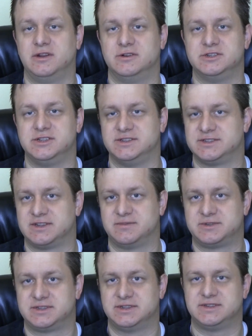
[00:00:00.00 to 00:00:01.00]
energy, and
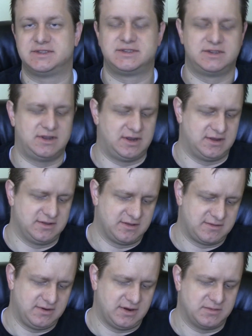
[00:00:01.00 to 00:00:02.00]
substance, the
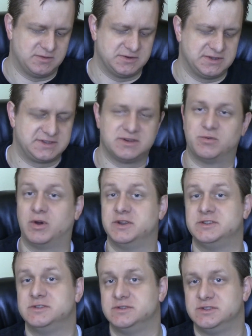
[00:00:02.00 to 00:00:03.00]
three numbers. It's a
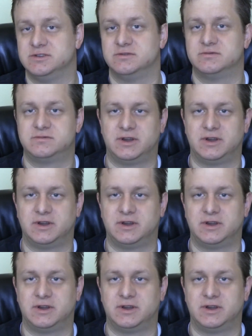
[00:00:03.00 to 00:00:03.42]
1, 2, 2.